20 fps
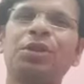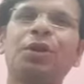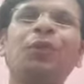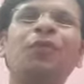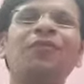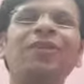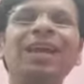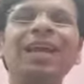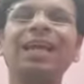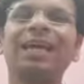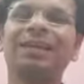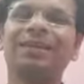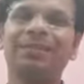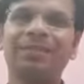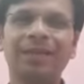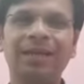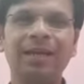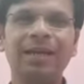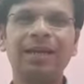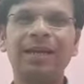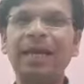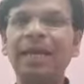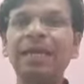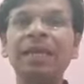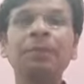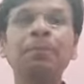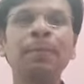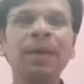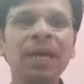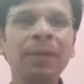a villain, like
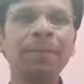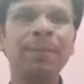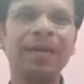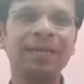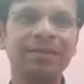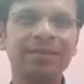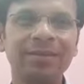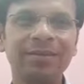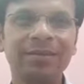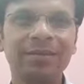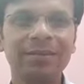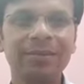in Macbeth,